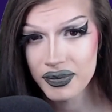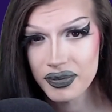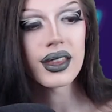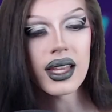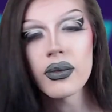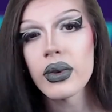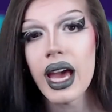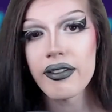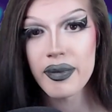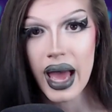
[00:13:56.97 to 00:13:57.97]
Then we
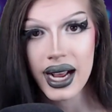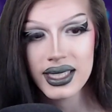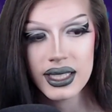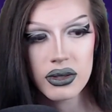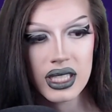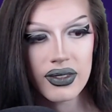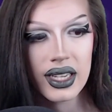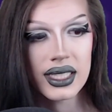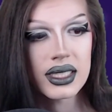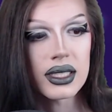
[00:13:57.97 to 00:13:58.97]
have Maxi, who's giving
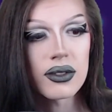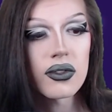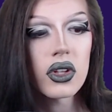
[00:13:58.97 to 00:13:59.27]
us this full